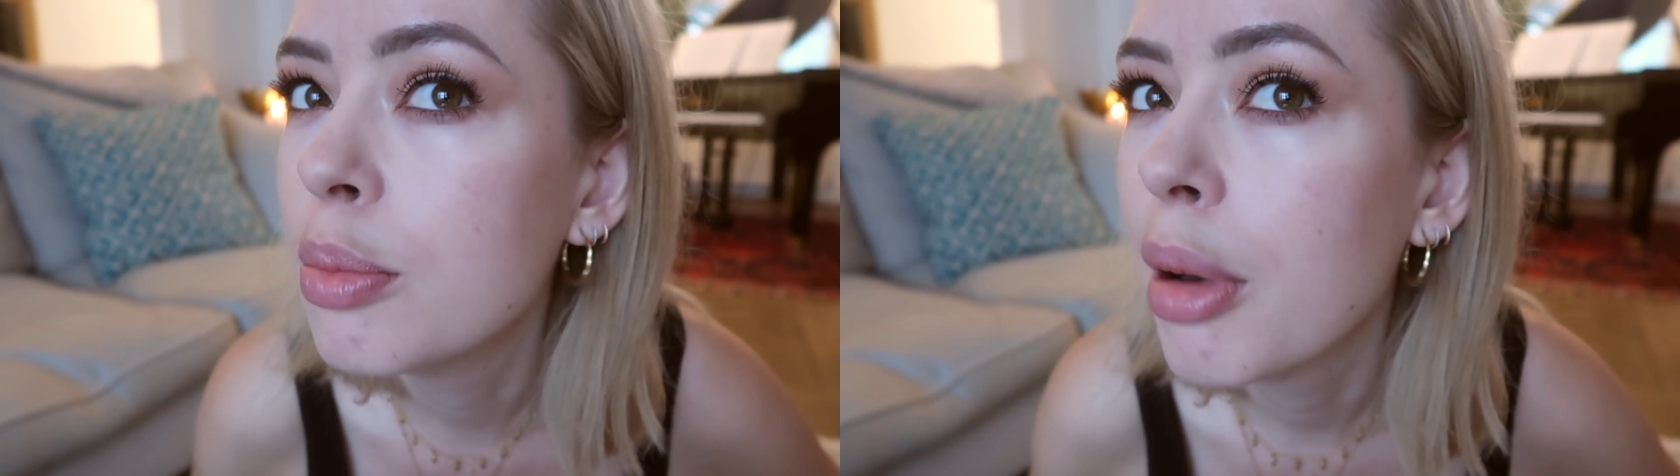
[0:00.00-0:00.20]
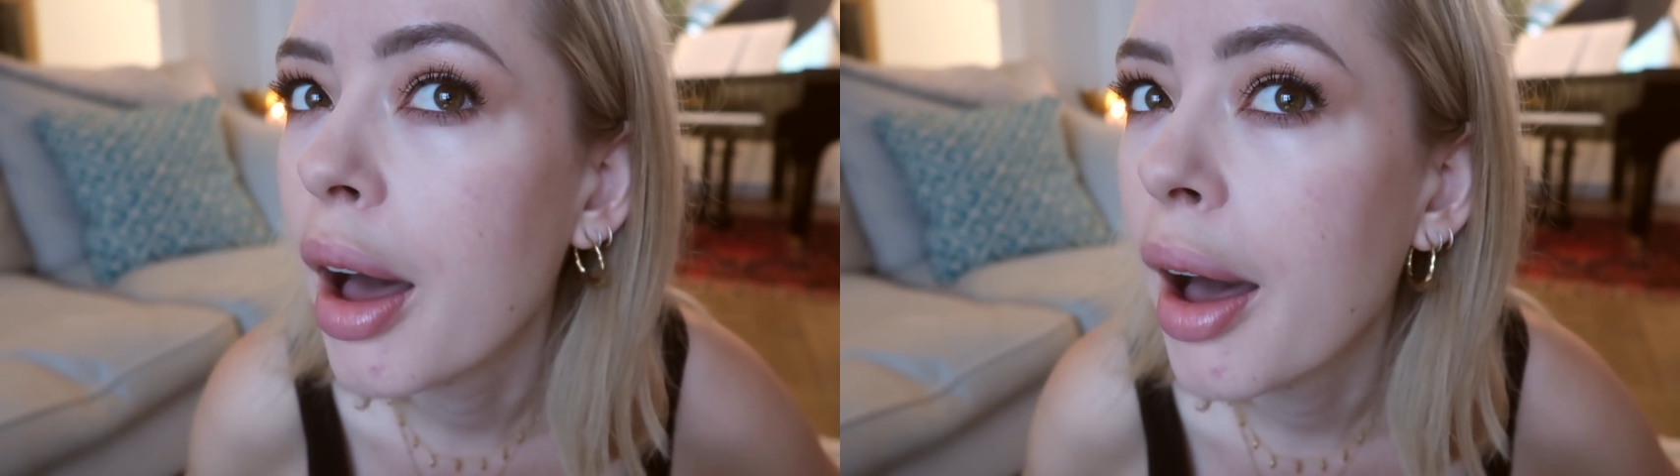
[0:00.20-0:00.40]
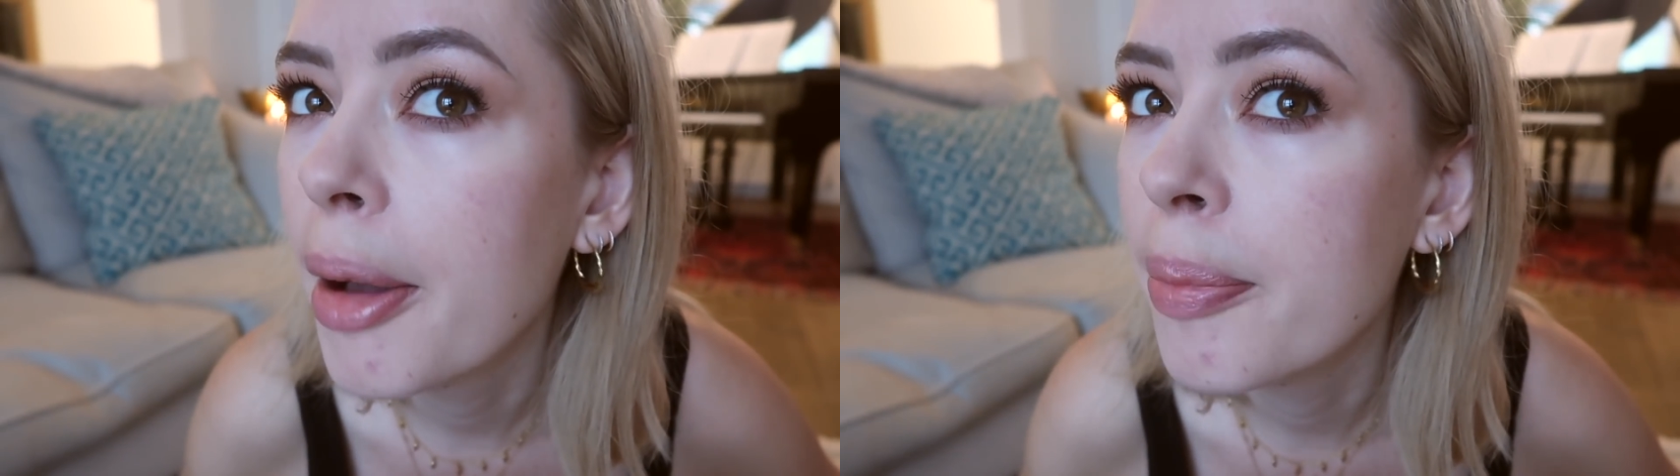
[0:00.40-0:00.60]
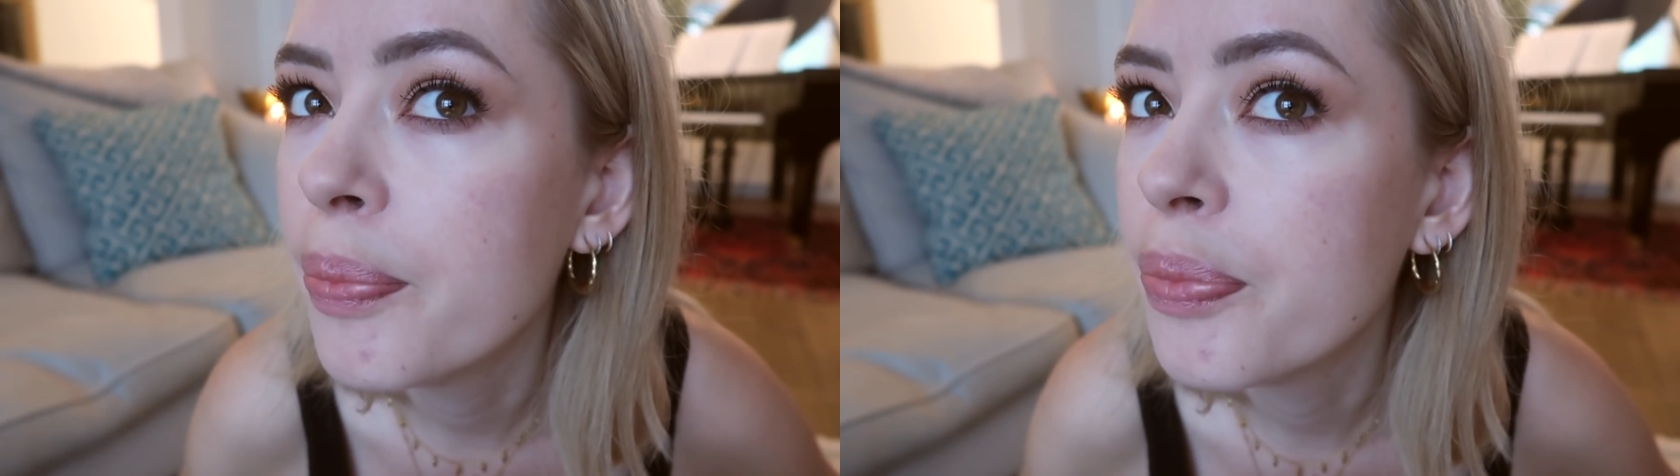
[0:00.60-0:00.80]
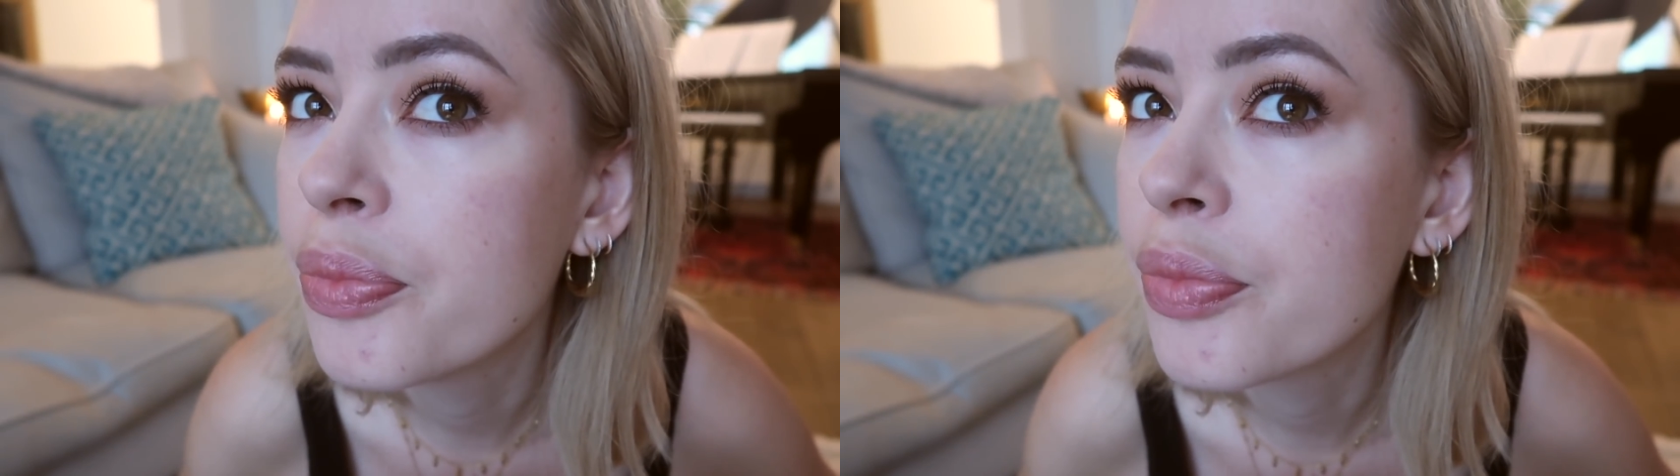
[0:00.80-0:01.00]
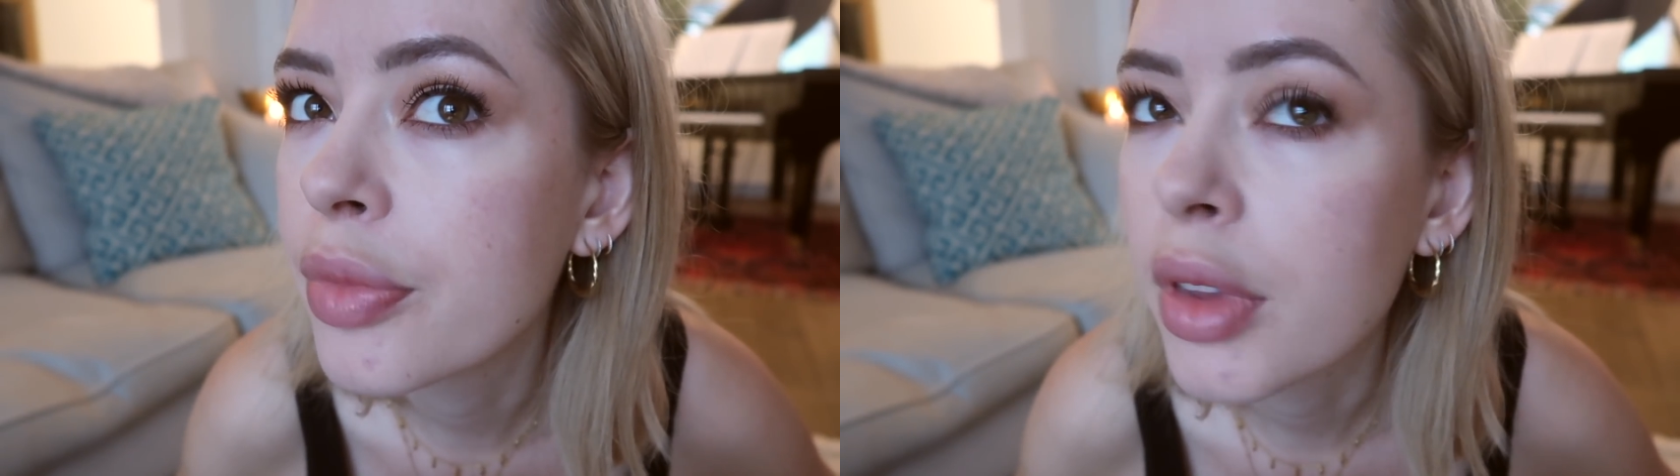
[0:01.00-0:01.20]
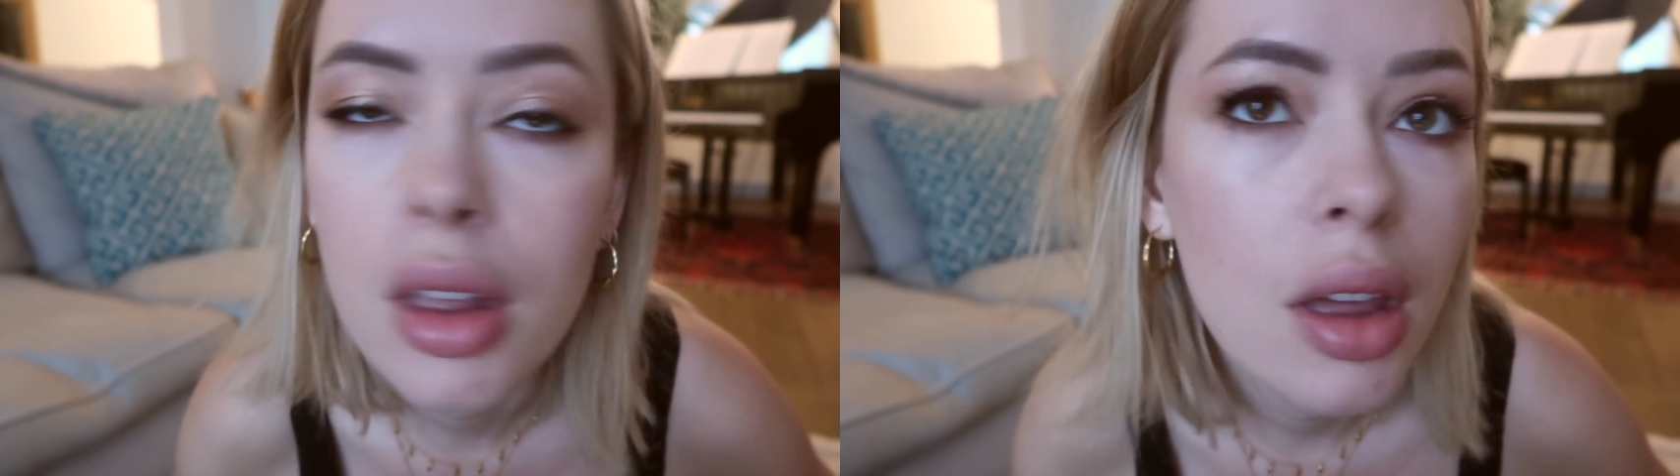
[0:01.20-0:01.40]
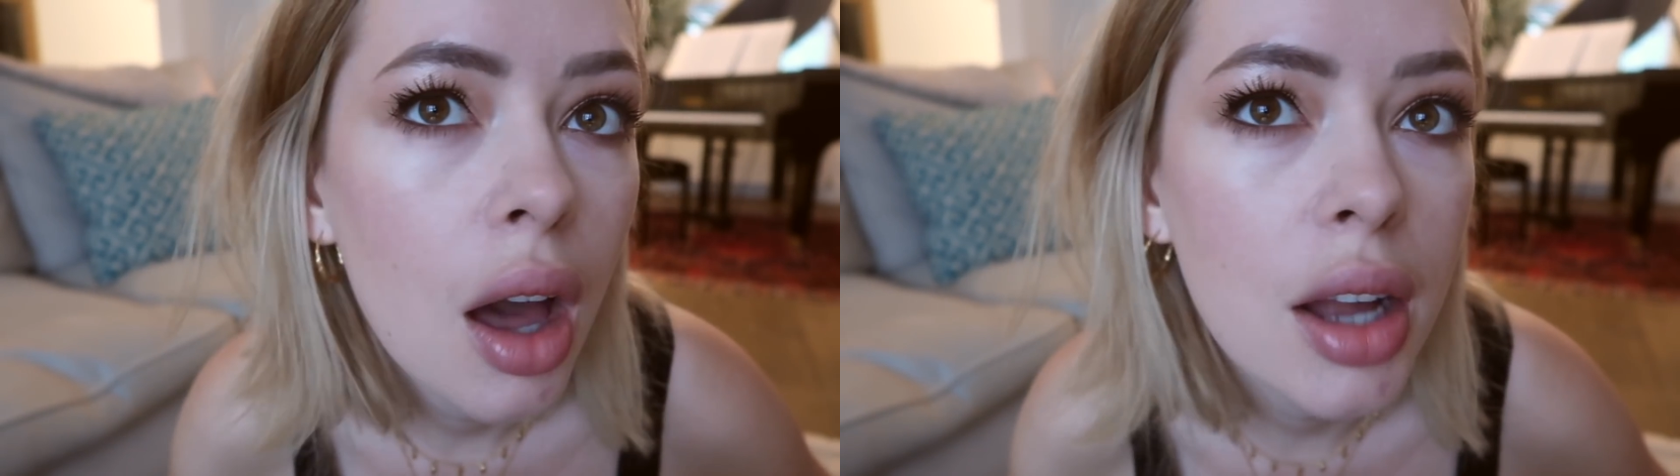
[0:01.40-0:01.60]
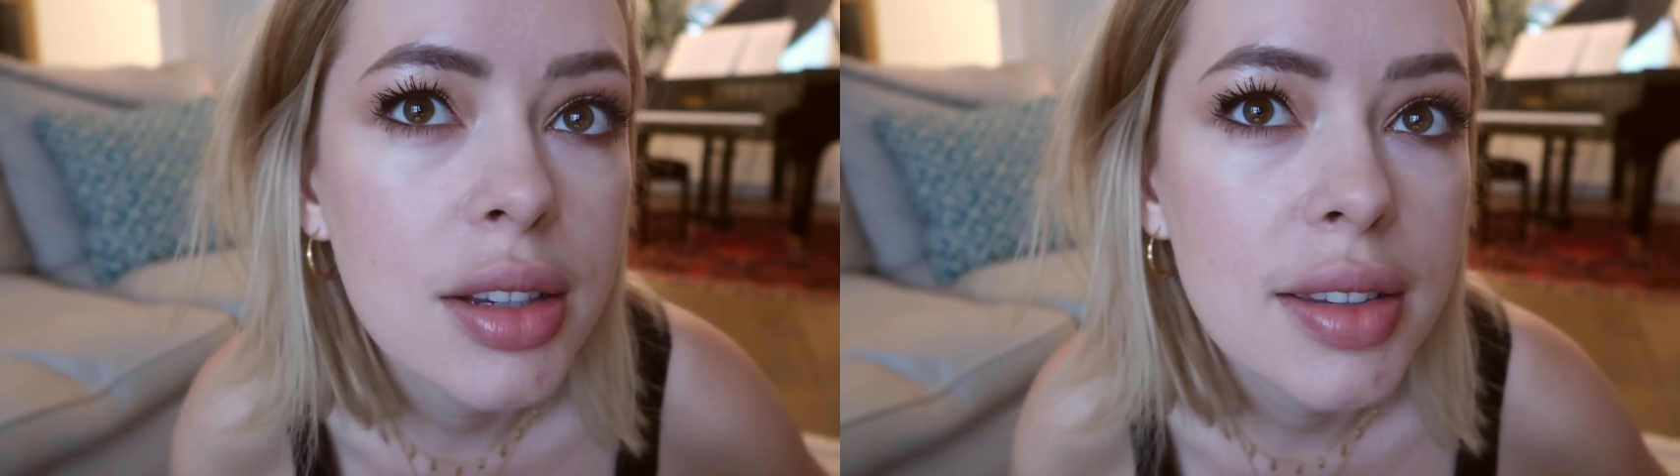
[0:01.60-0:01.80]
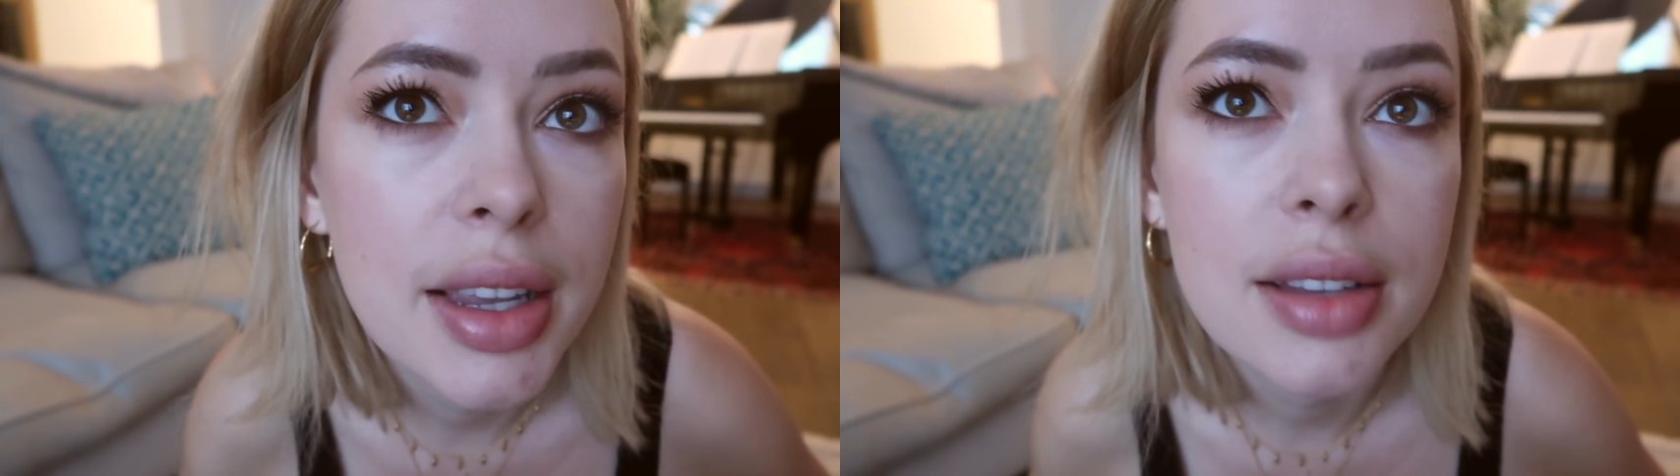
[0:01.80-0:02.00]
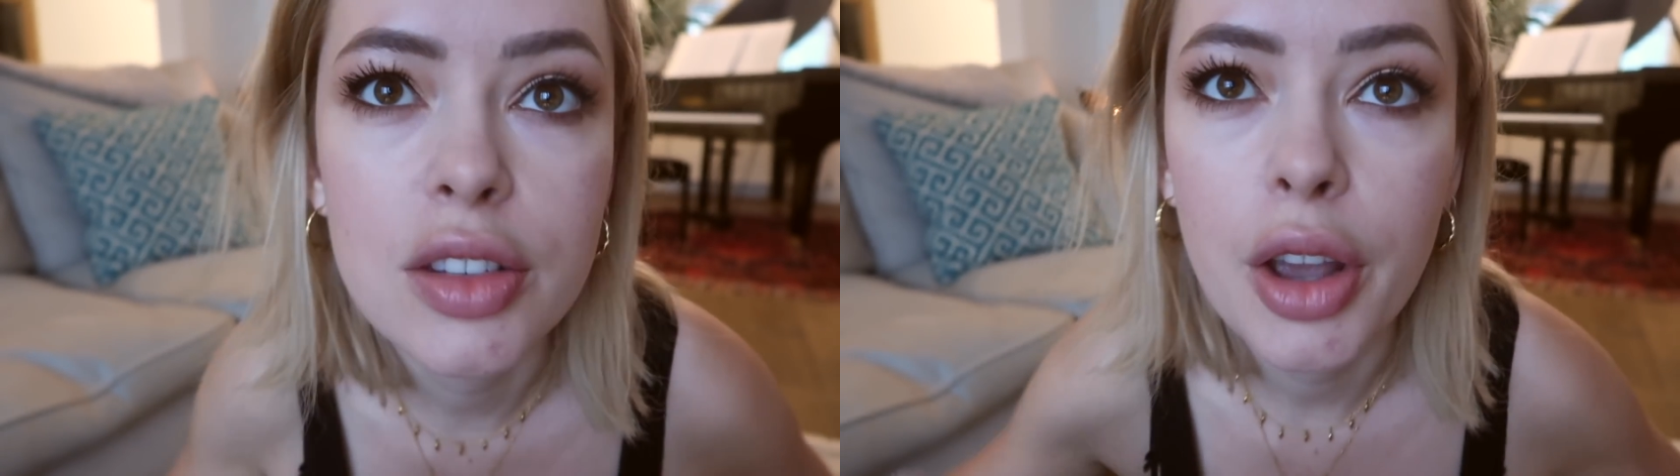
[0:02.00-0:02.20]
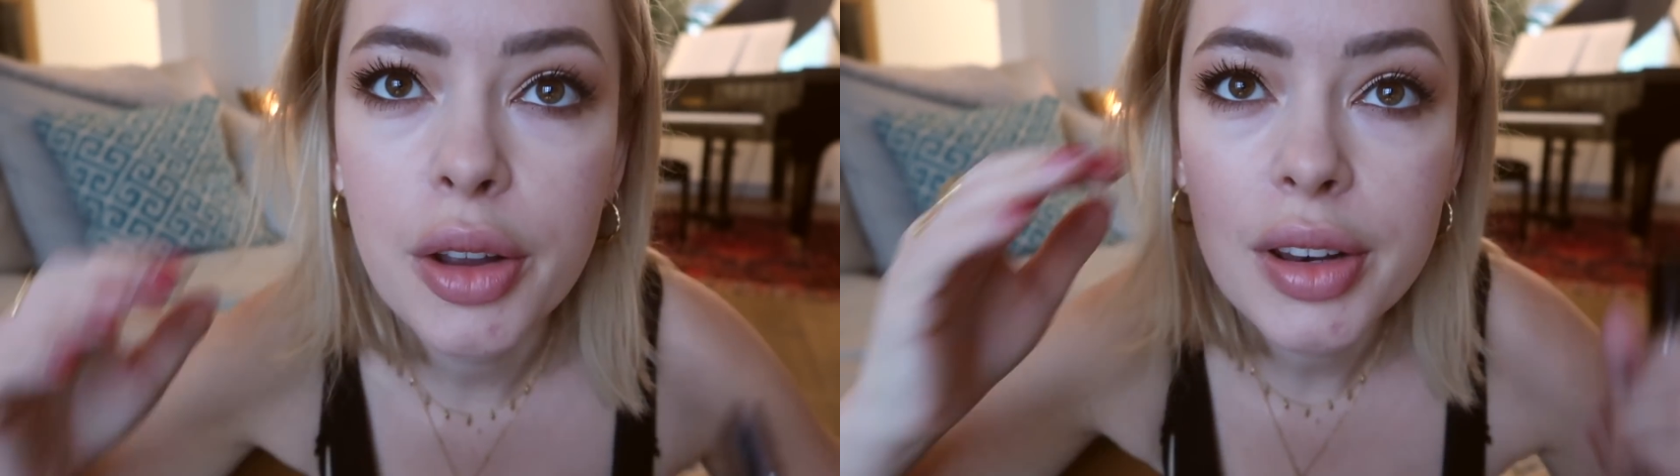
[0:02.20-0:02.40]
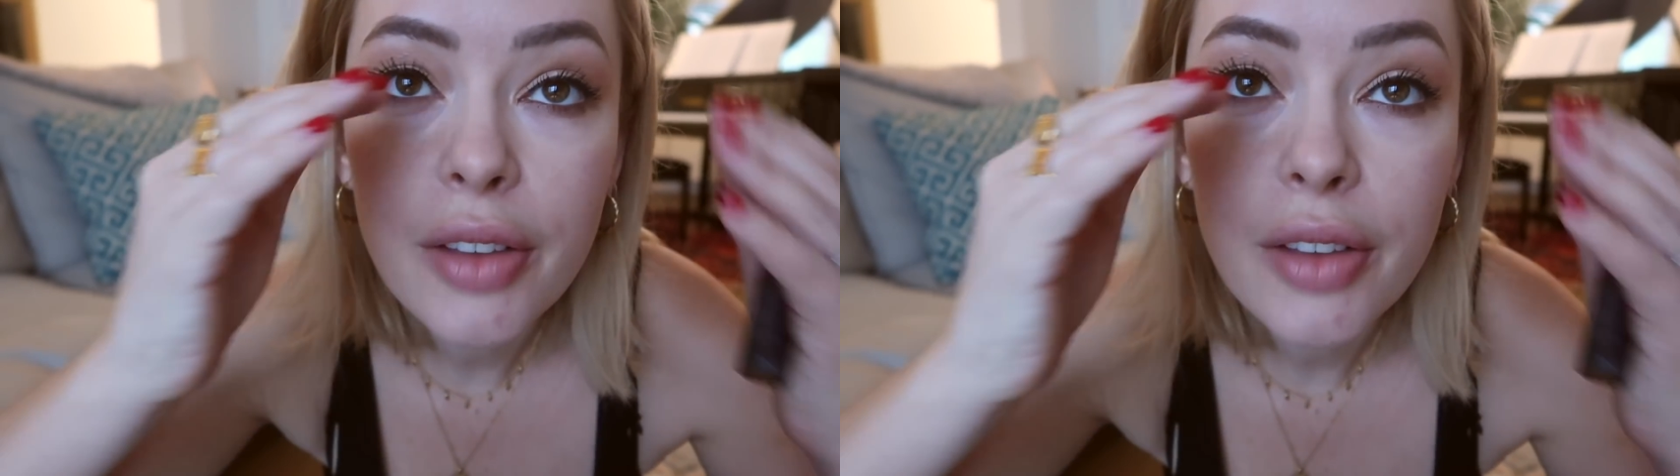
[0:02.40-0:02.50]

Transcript: but I just think it's so good.